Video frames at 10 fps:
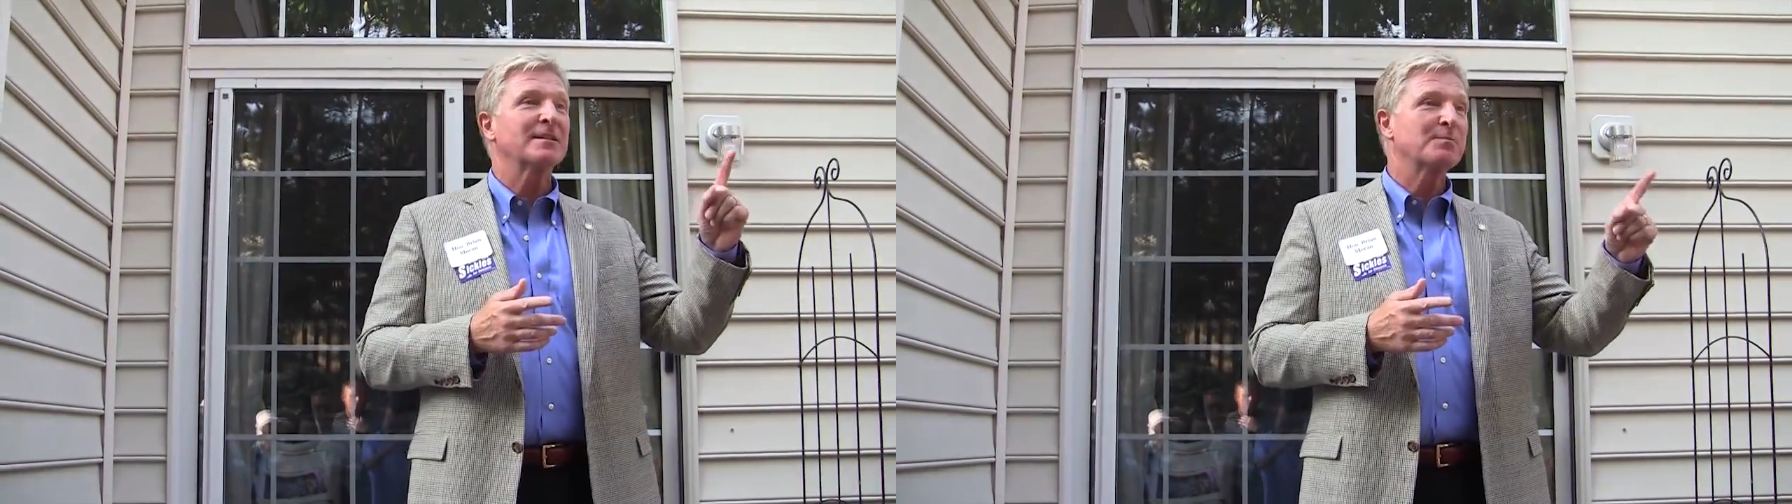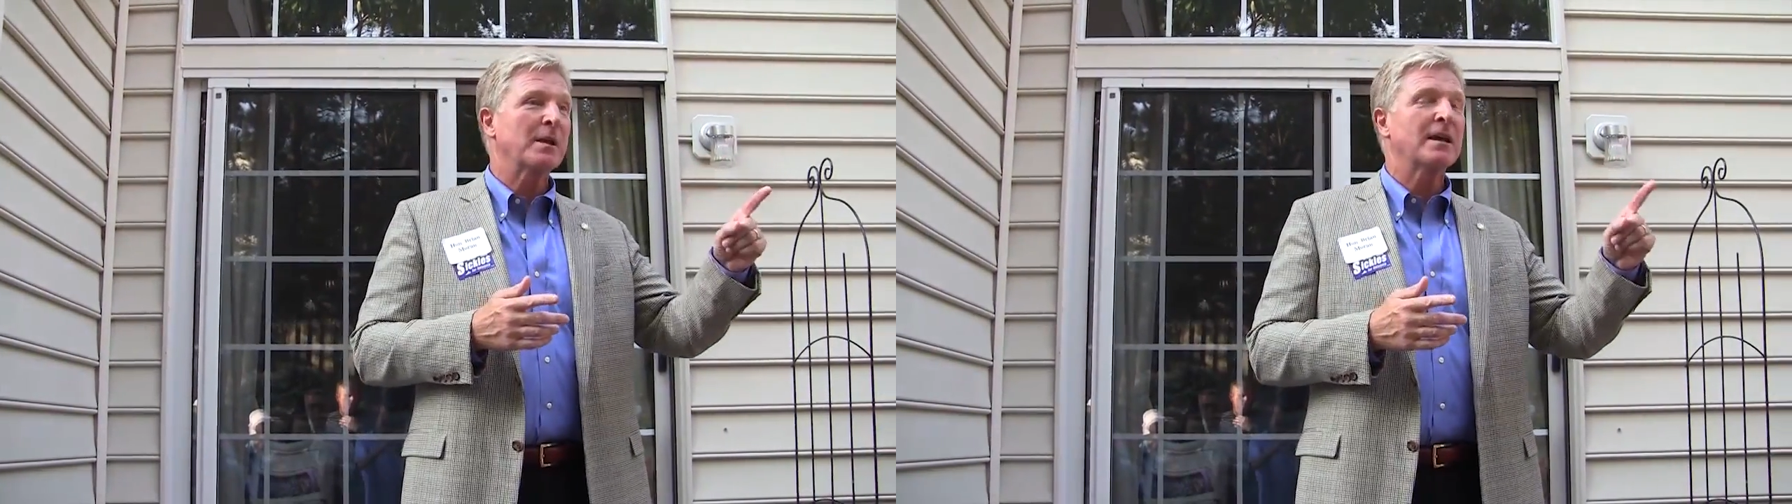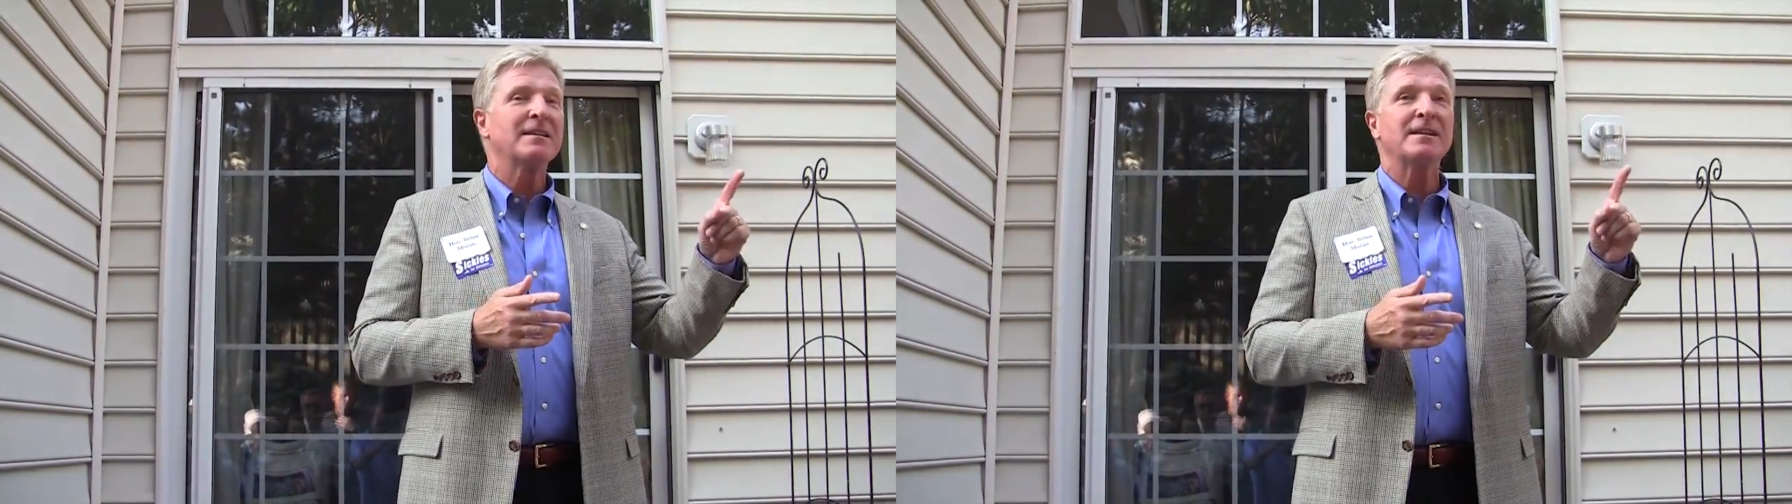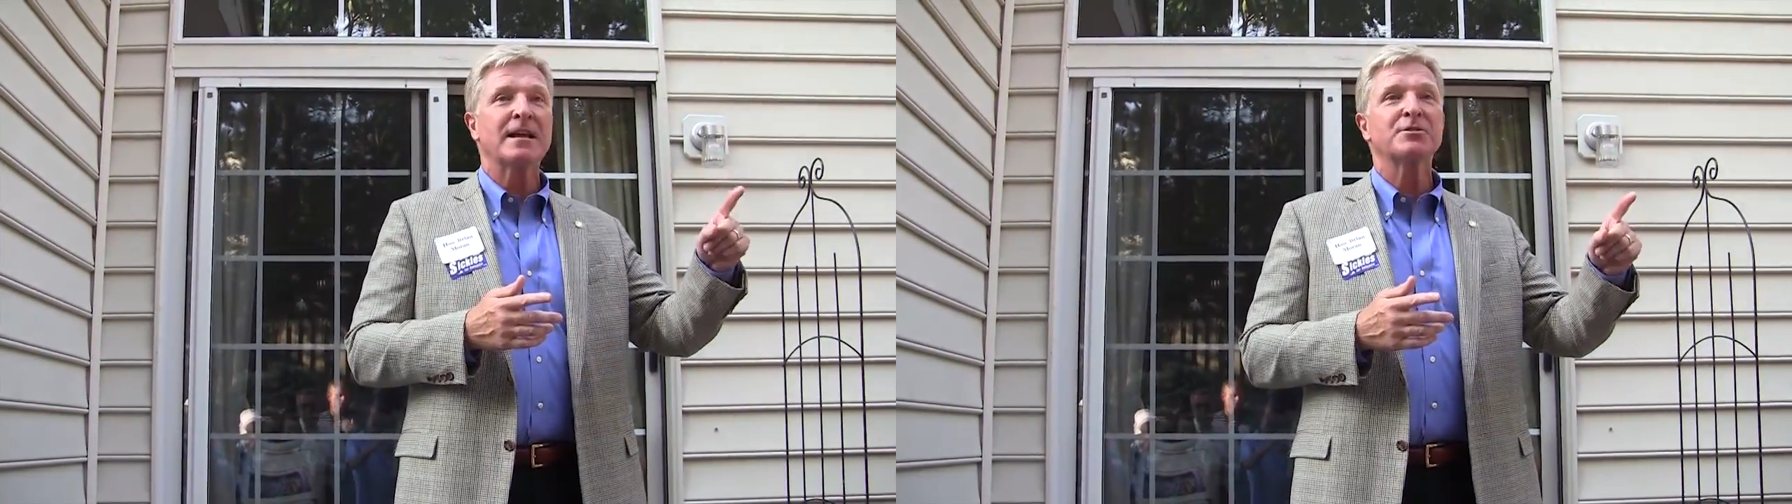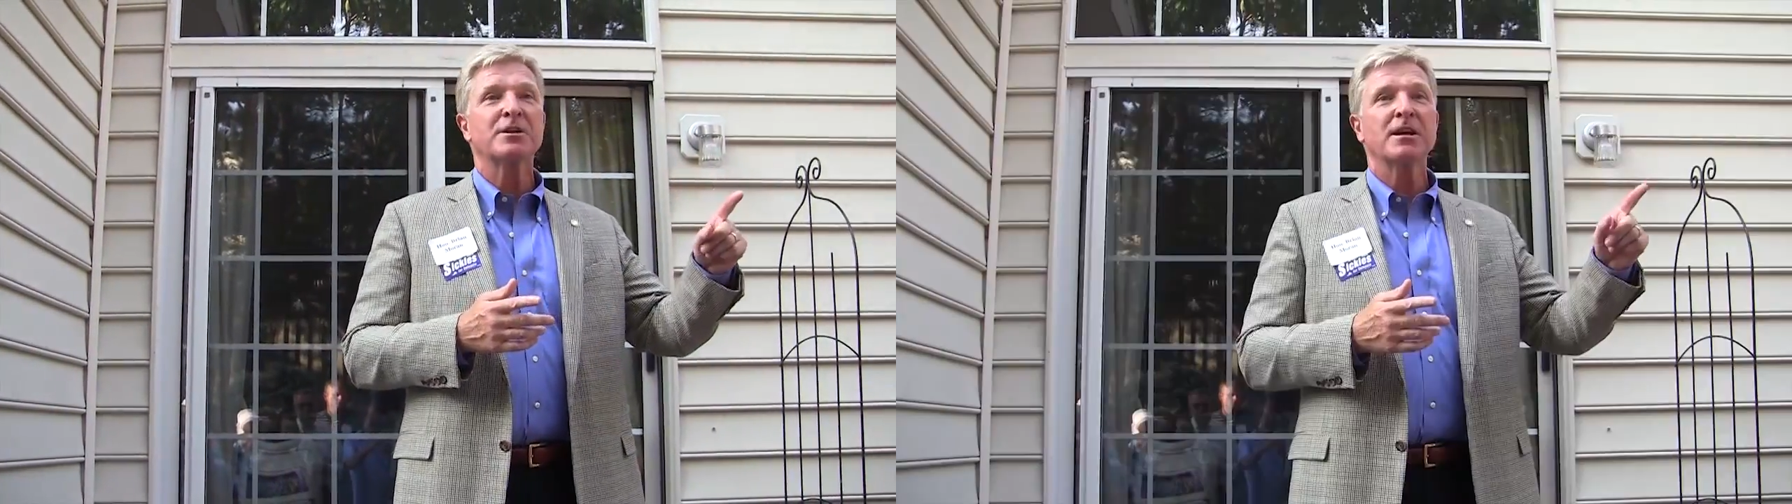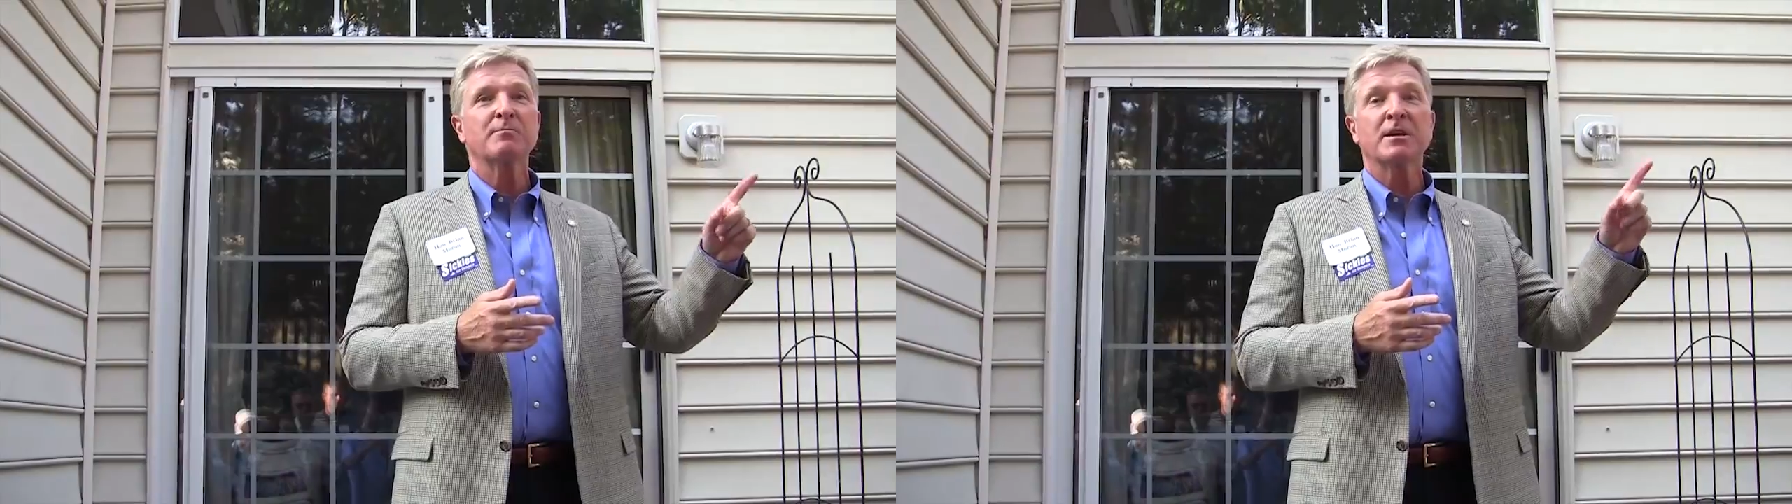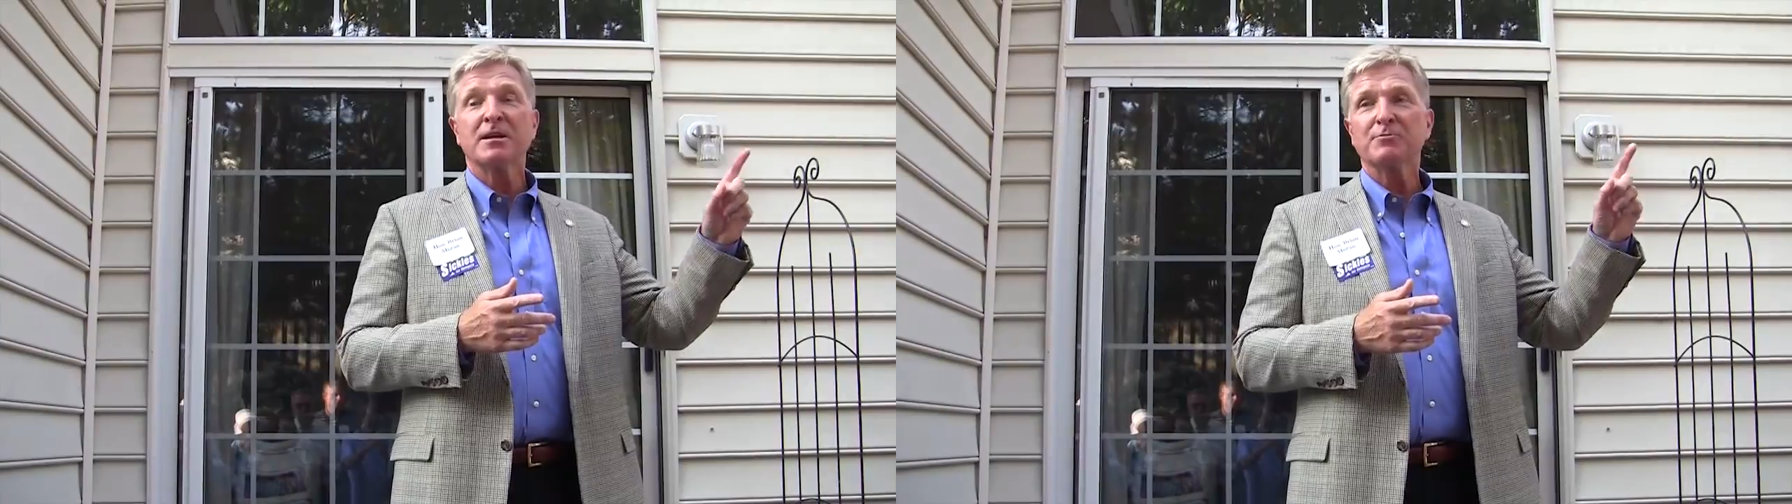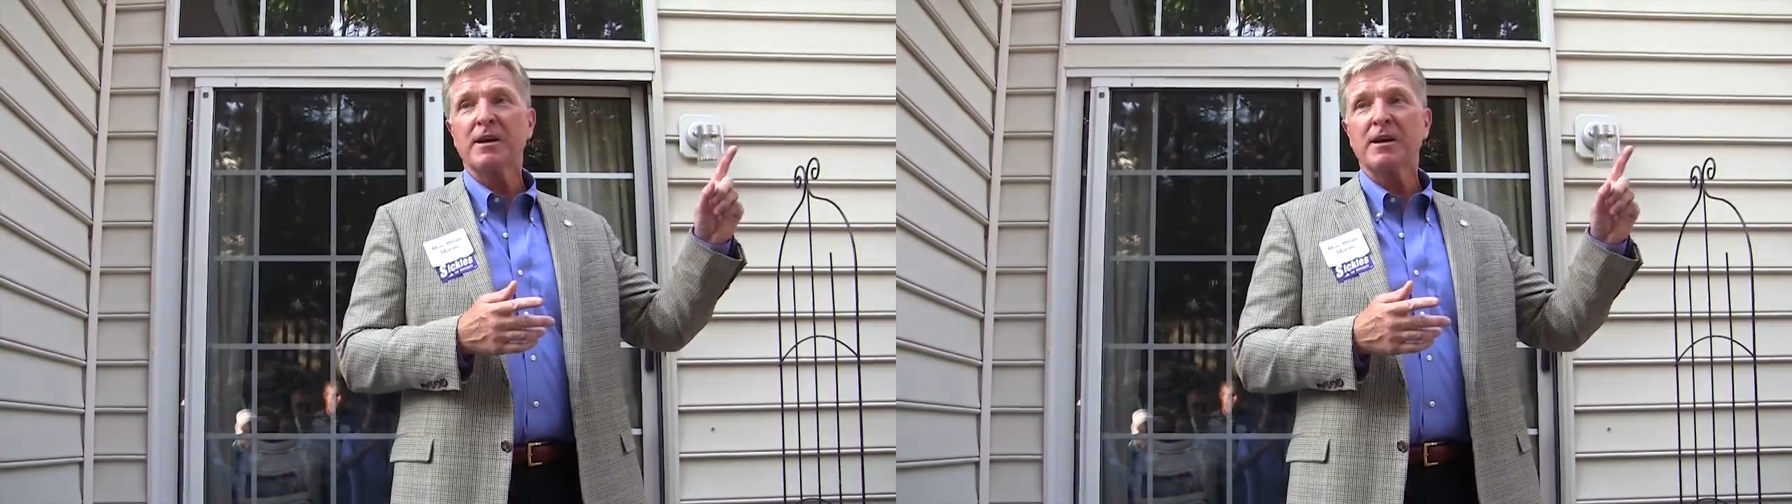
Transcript: expanded next year because